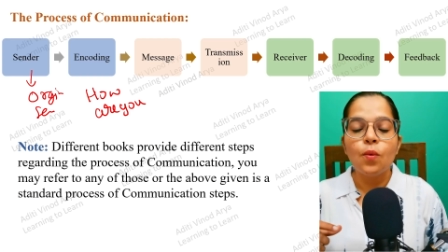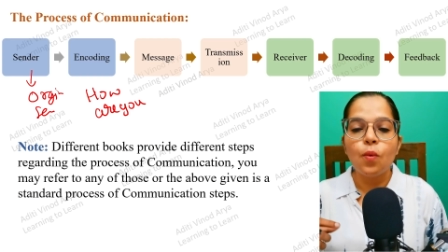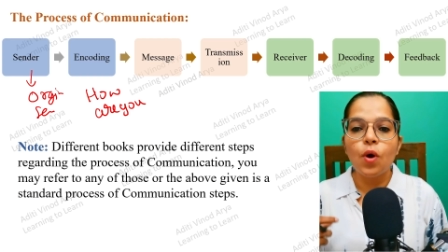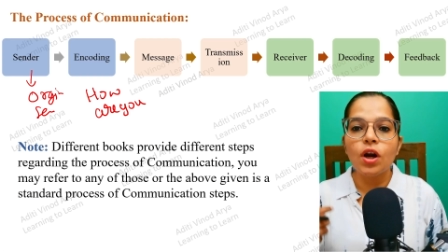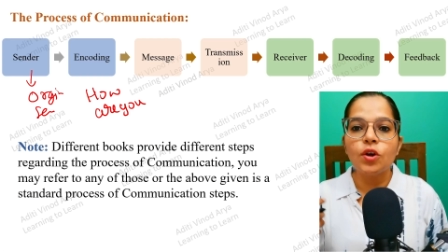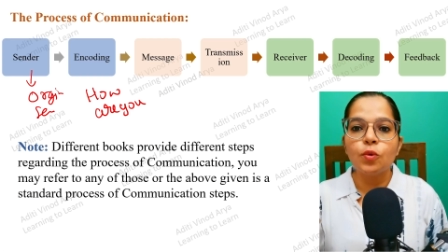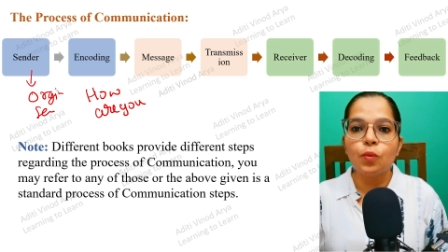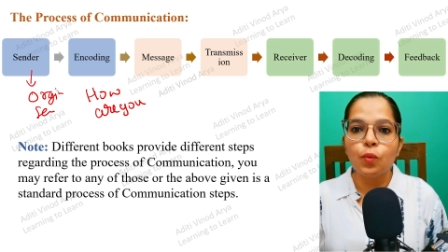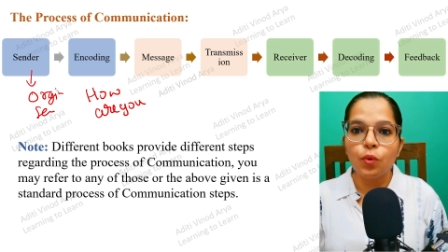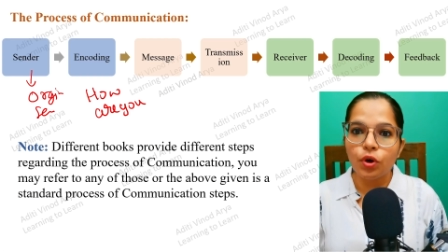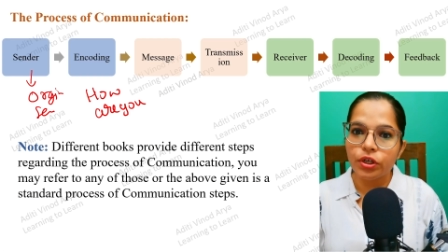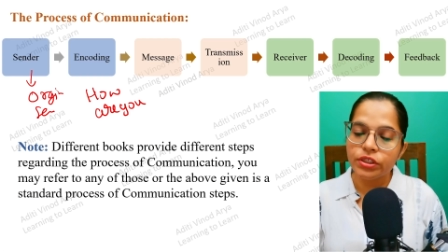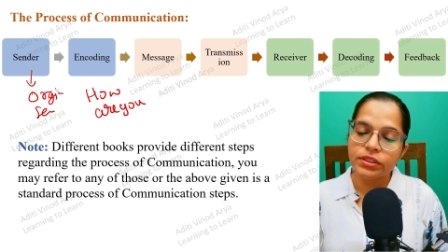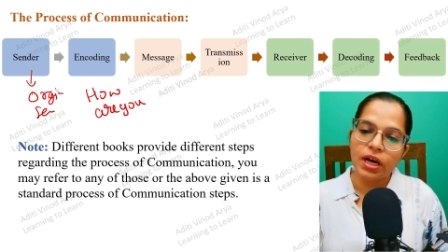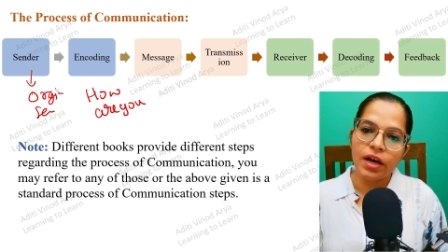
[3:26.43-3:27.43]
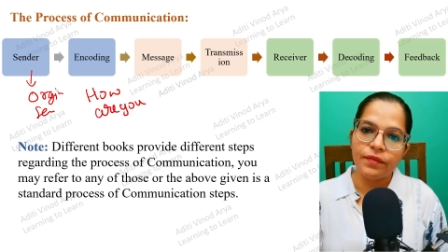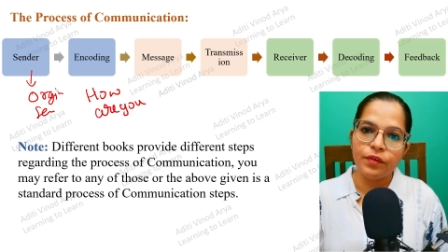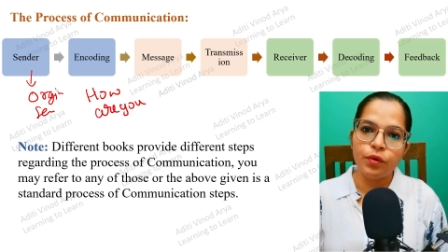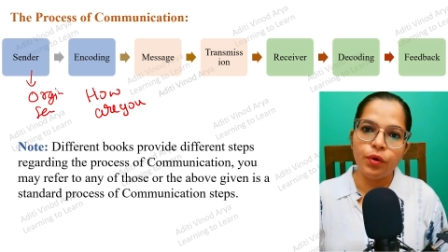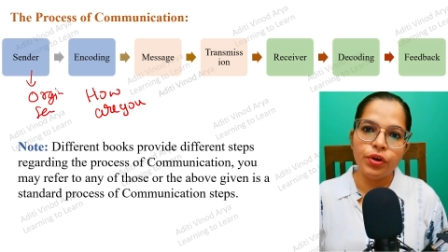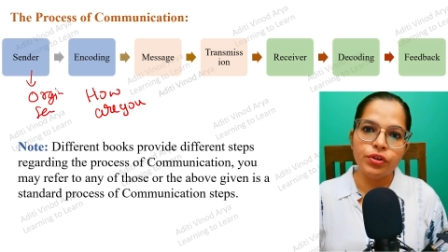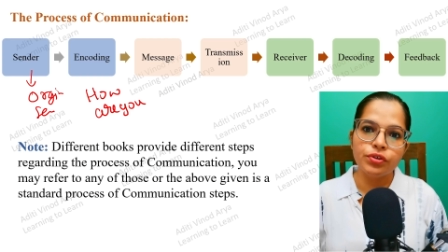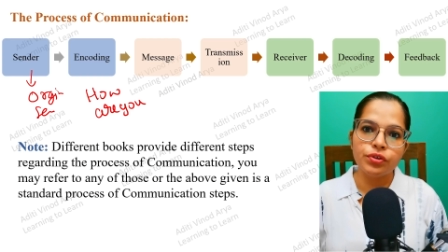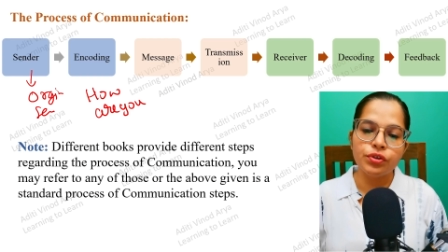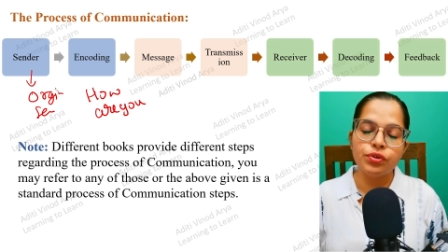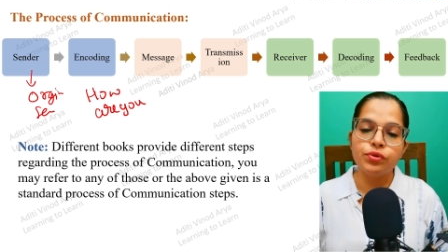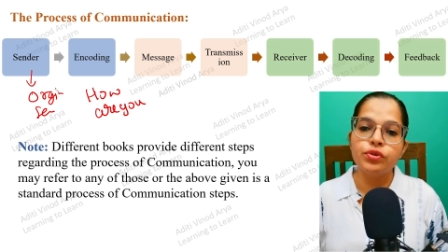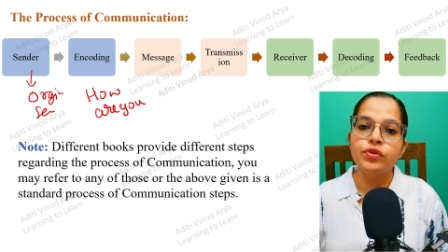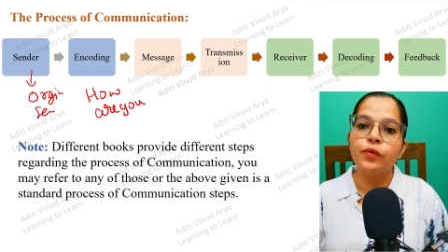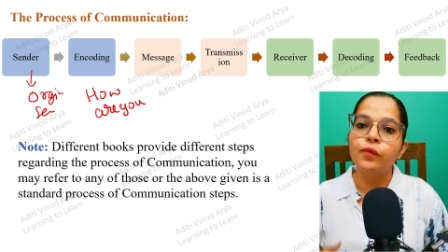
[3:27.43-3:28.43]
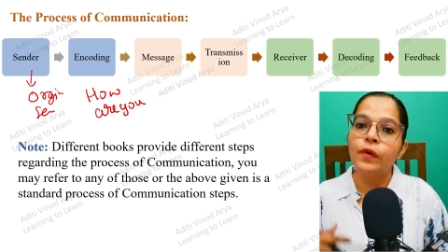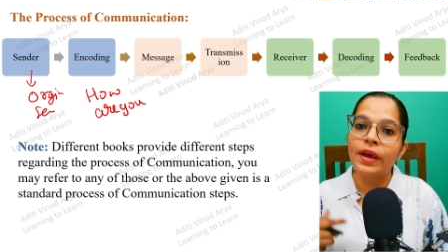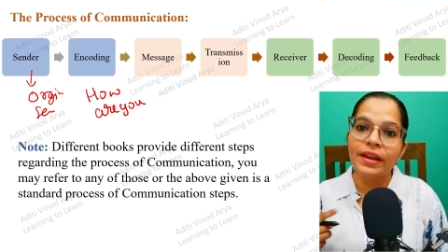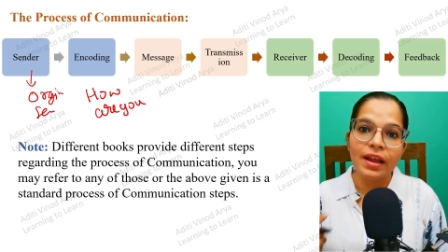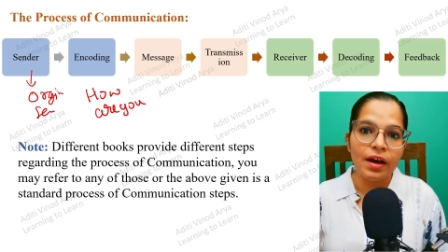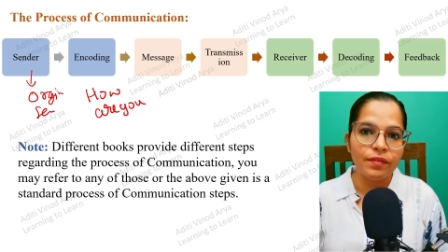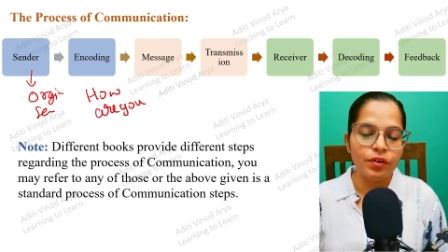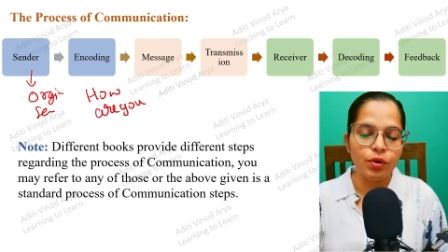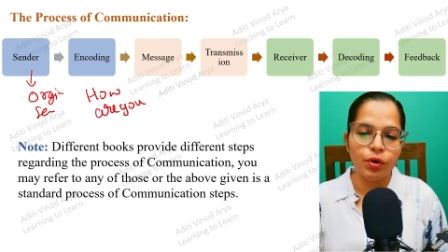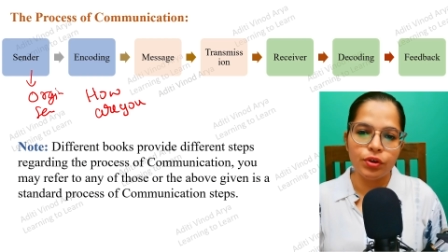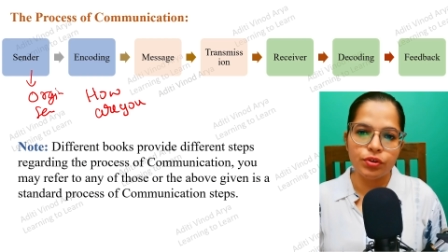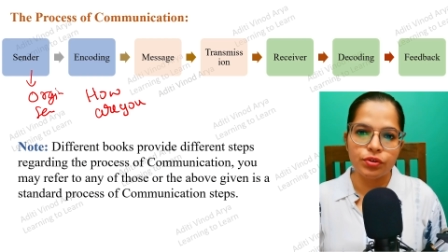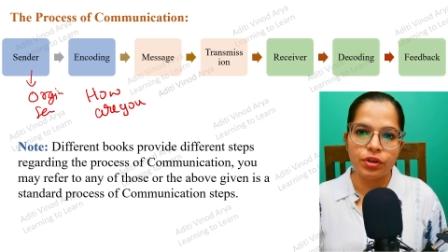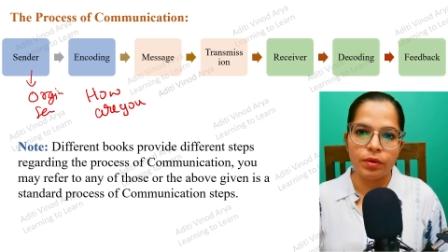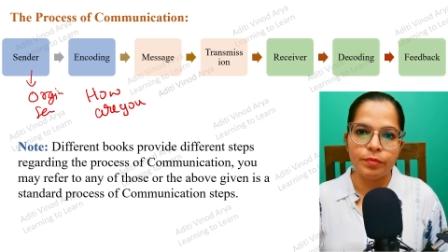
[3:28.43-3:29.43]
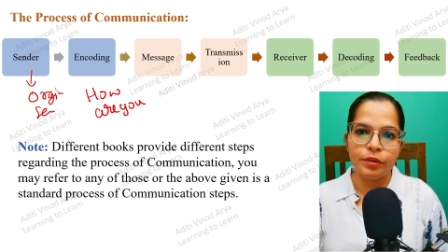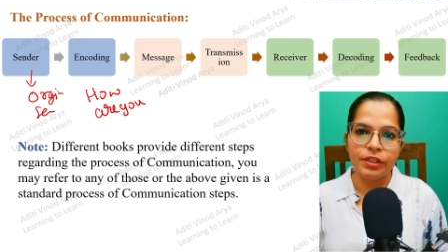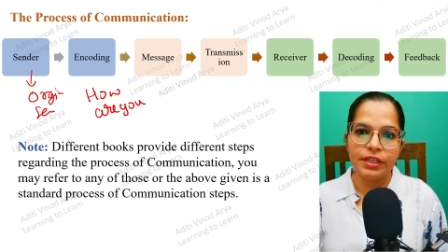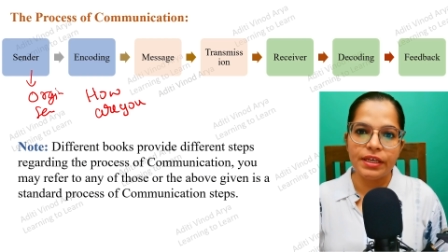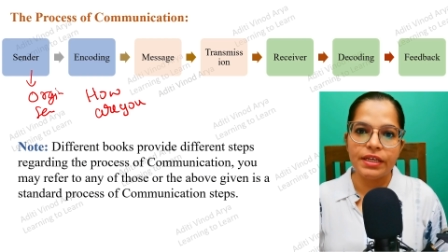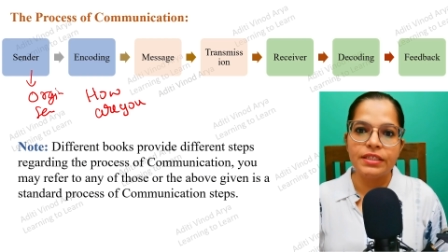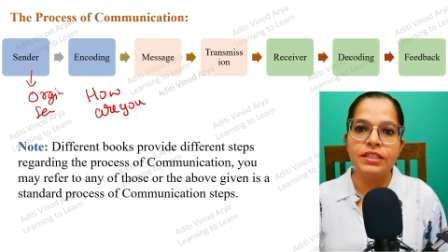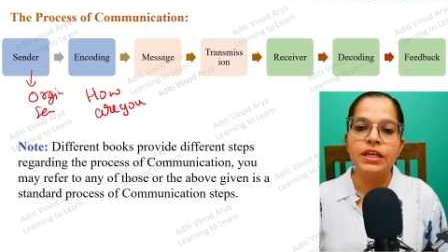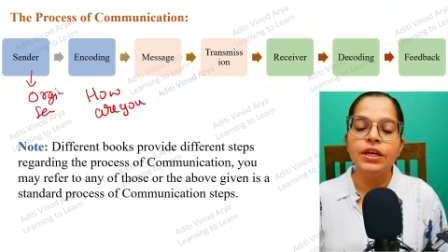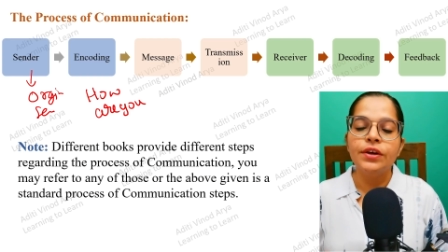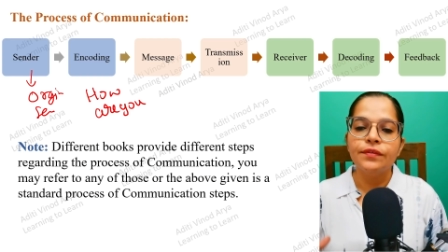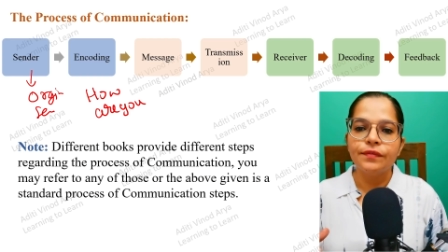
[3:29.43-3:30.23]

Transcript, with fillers: what words are we going to use when are we going to communicate